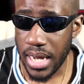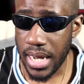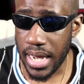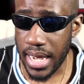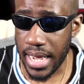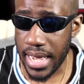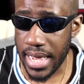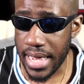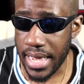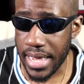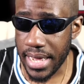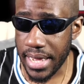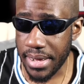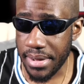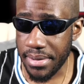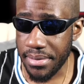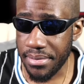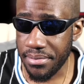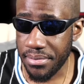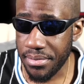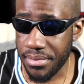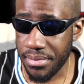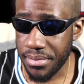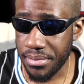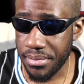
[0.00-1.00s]

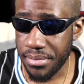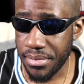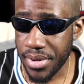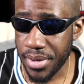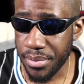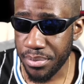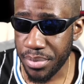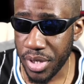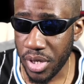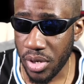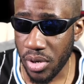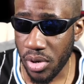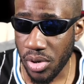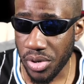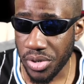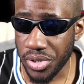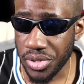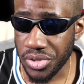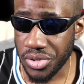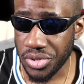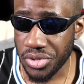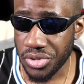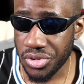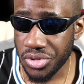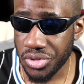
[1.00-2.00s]
Um,
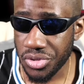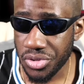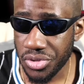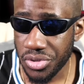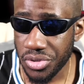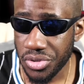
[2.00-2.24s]
because